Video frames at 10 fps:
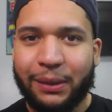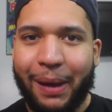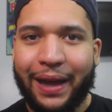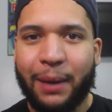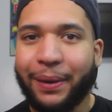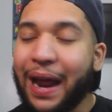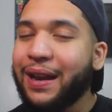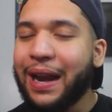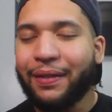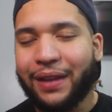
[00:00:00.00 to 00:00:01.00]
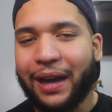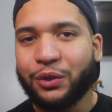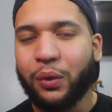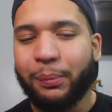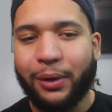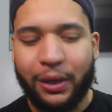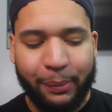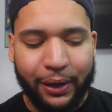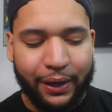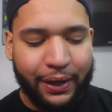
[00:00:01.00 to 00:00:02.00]
about it, but not, not the actual book.
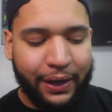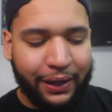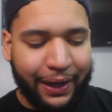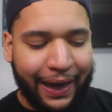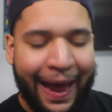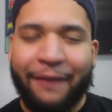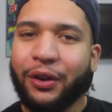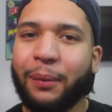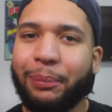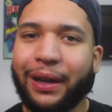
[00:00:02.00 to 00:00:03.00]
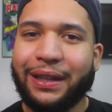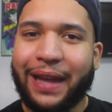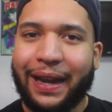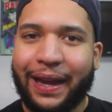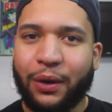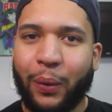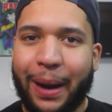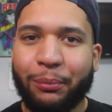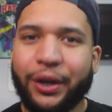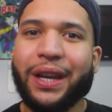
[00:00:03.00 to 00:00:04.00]
But like, I have a complaint that like when
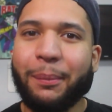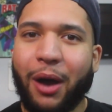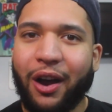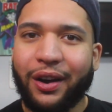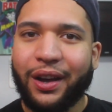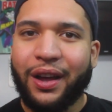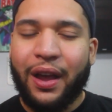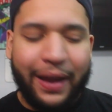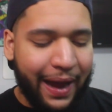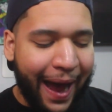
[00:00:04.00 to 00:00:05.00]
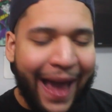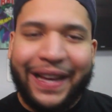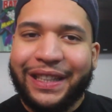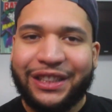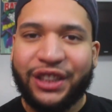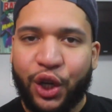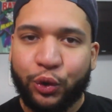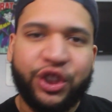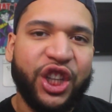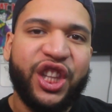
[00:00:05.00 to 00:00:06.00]
I'm reading manga, I can
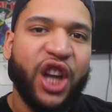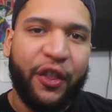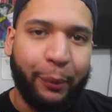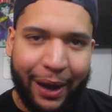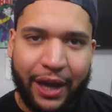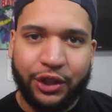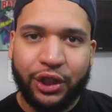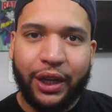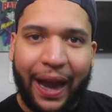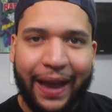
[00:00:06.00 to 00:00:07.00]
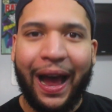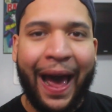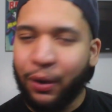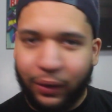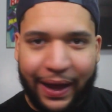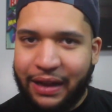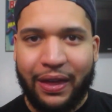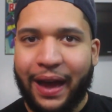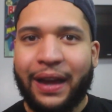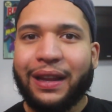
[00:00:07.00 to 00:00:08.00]
still see the other page. Like, I don't like
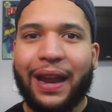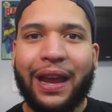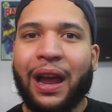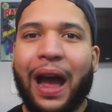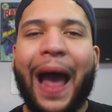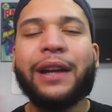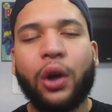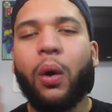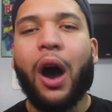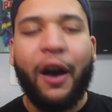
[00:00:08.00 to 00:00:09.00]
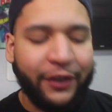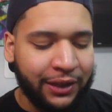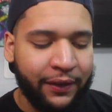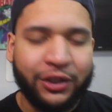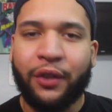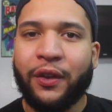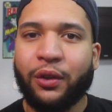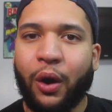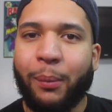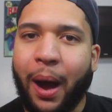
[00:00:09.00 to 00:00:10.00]
that. Like, I know obviously there's nothing
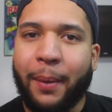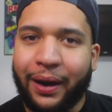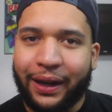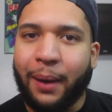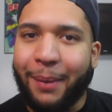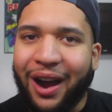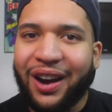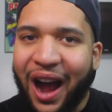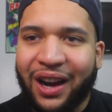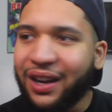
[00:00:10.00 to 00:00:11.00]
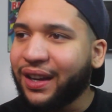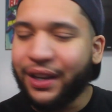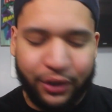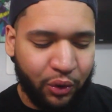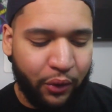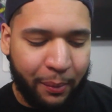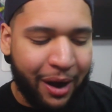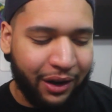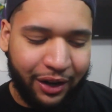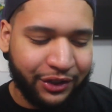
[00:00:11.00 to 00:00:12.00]
um, um, like a mangaka can do, the
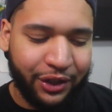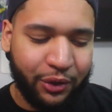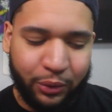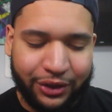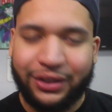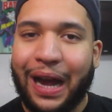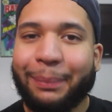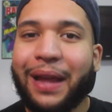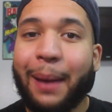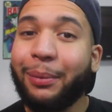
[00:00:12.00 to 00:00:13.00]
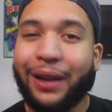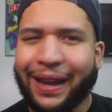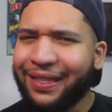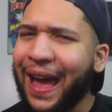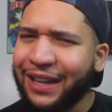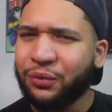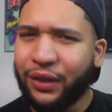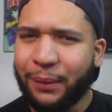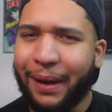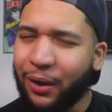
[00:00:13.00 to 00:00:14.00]
manga artists can do to stop that, but like that is
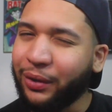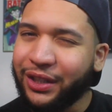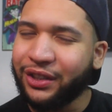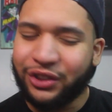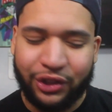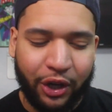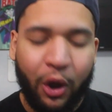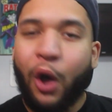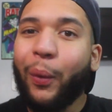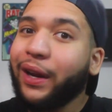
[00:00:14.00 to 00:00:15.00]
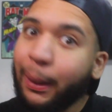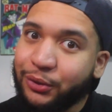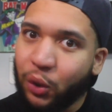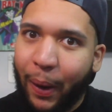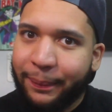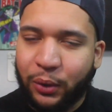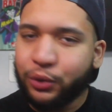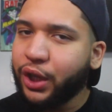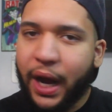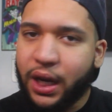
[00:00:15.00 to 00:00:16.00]
really my only concern. When it comes to
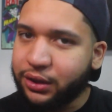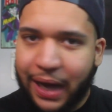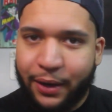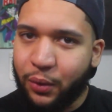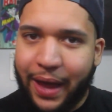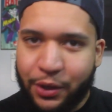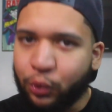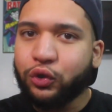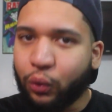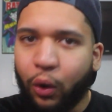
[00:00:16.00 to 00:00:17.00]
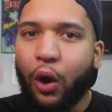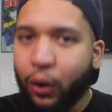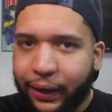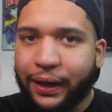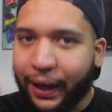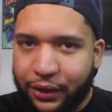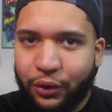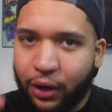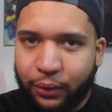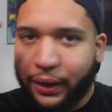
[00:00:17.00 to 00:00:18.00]
webtoons, it does not do that. You scroll and like,
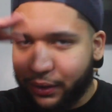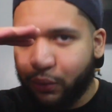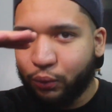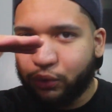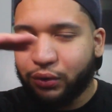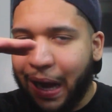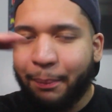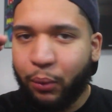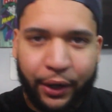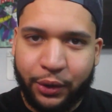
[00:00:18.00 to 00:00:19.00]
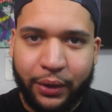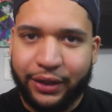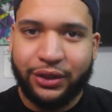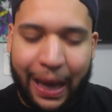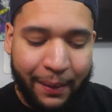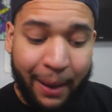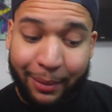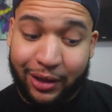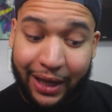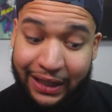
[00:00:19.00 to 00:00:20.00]
you know, like you stop where you need to stop.
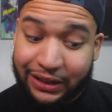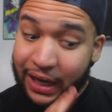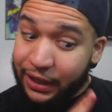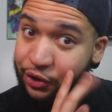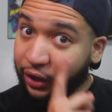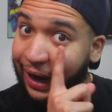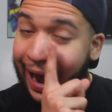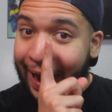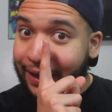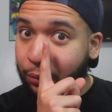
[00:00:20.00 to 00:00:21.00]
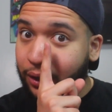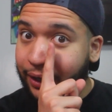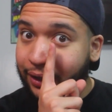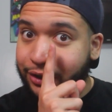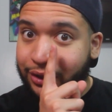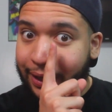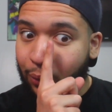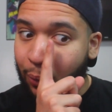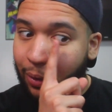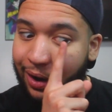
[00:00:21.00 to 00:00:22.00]
But this, your eye will literally just like
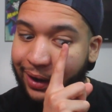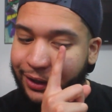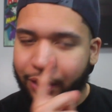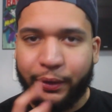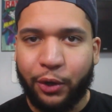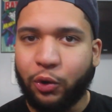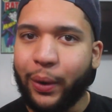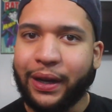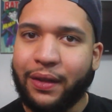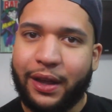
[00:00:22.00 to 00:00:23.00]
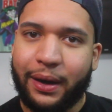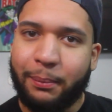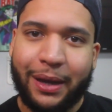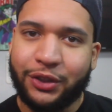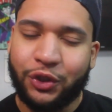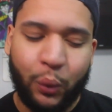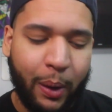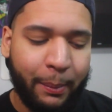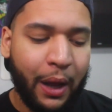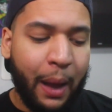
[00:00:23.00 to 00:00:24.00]
wander real quick and then it messes you up.